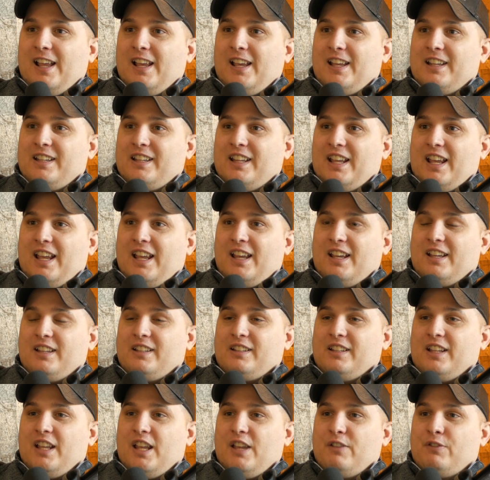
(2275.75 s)

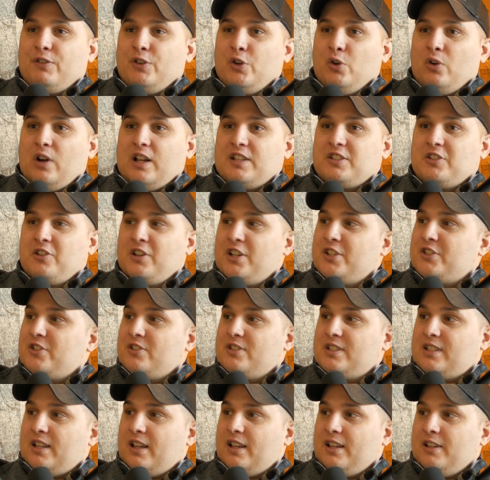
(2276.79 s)
And if you're as good as you
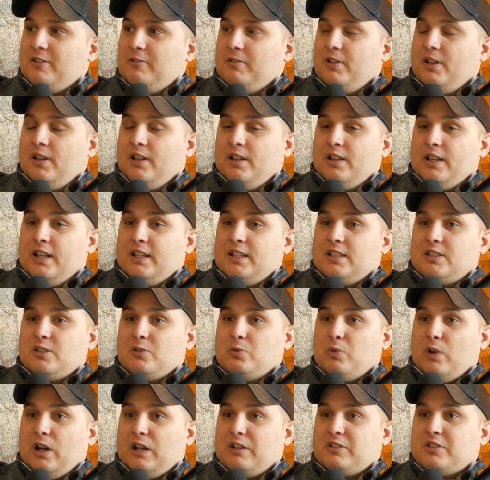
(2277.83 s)
say, and this is
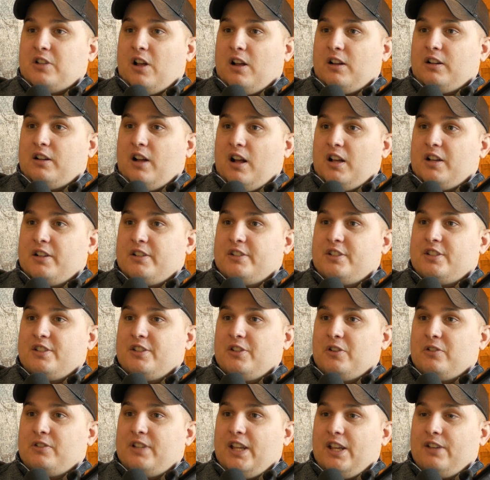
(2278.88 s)
why I was taught in college,
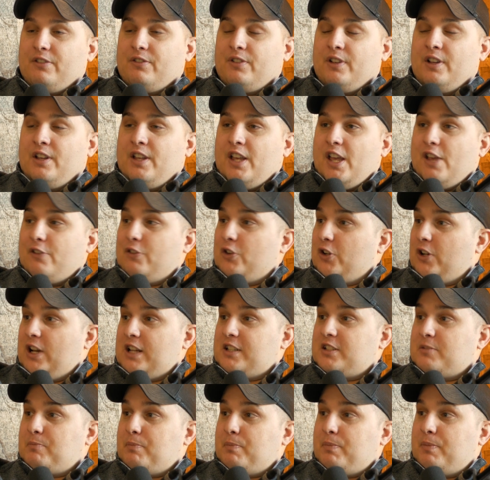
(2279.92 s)
Dave, if you're good
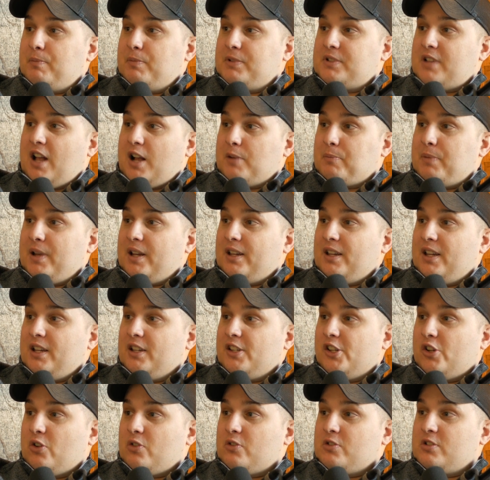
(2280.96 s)
at stock
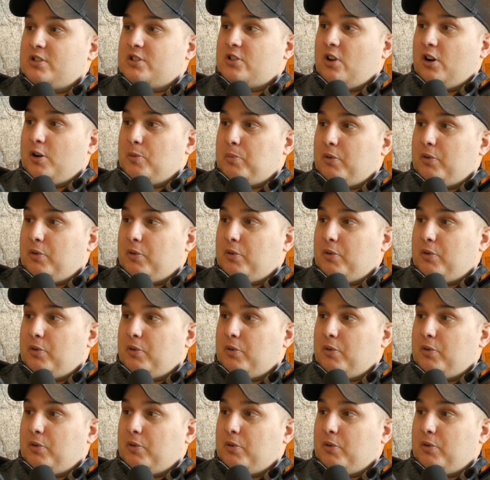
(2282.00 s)
picking, start a